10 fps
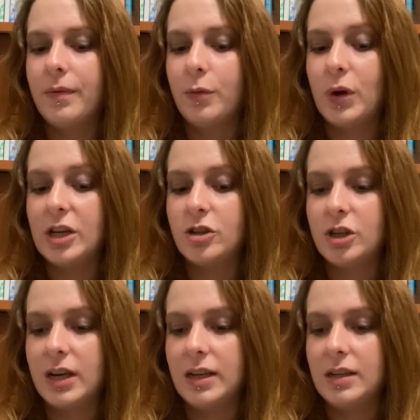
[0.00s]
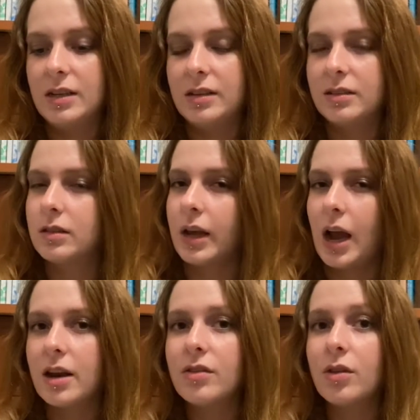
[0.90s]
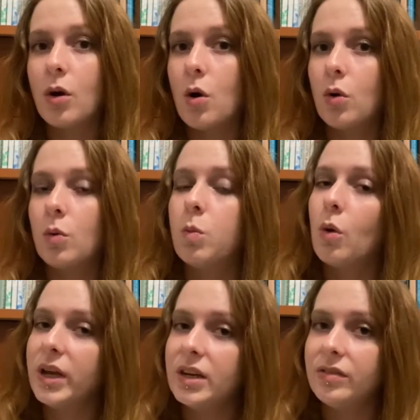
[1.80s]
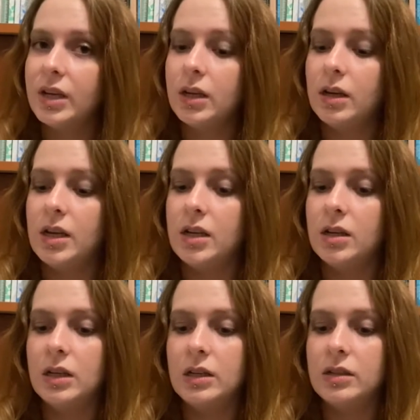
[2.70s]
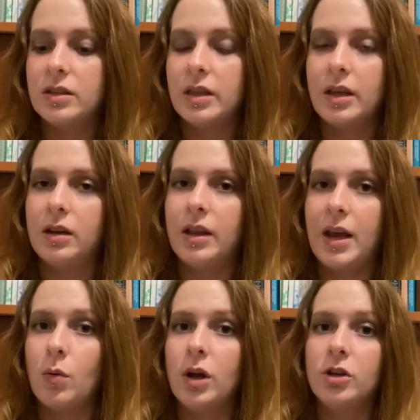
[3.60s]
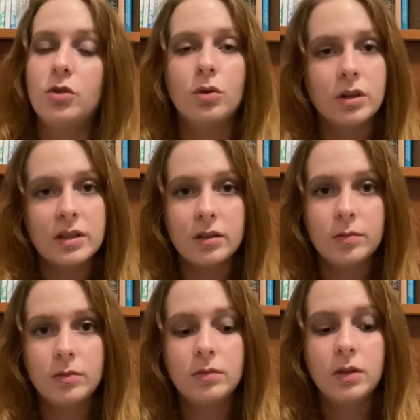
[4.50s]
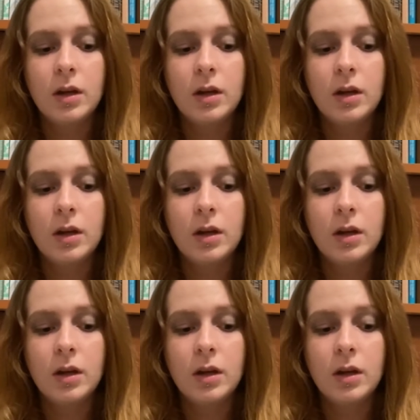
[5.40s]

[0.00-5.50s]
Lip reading: which is kind of the whole point of it is that they want tourism,